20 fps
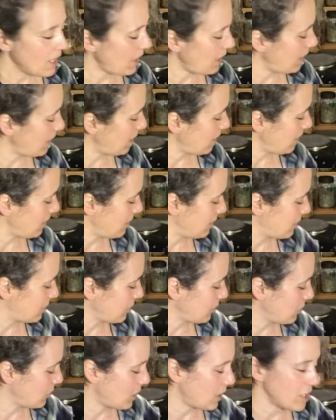And
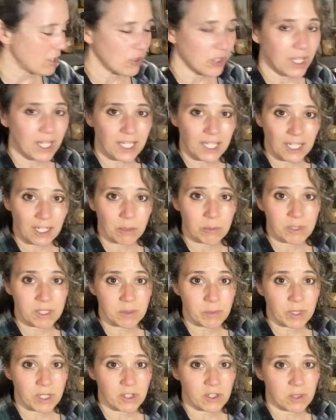so I try to get them
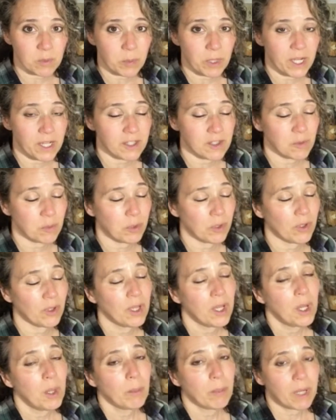as much as possible.